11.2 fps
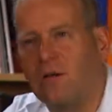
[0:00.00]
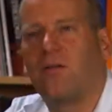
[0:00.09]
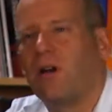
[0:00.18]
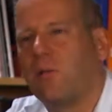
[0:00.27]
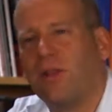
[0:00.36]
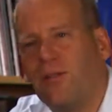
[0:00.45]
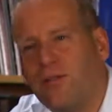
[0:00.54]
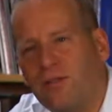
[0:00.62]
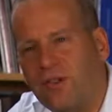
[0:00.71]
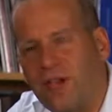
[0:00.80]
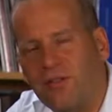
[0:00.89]
incredibly
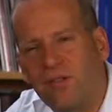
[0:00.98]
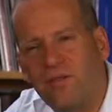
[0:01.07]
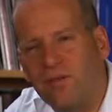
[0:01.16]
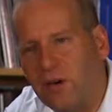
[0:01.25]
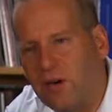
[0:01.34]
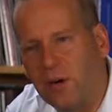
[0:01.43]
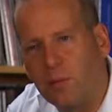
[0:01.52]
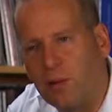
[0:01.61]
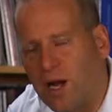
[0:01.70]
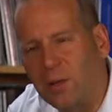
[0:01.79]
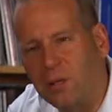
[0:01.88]
enthusiastic, very
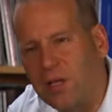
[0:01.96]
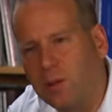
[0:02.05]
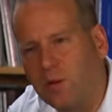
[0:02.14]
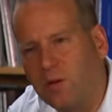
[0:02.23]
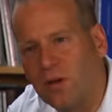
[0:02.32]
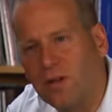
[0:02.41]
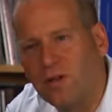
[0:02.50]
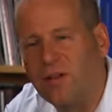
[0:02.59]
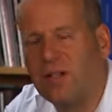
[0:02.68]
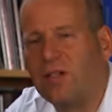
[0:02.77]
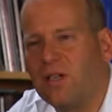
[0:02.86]
bright people
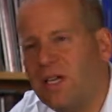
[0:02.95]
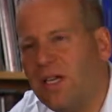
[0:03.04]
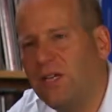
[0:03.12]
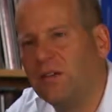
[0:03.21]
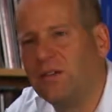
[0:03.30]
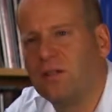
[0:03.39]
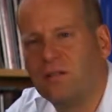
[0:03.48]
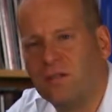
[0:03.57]
that eat,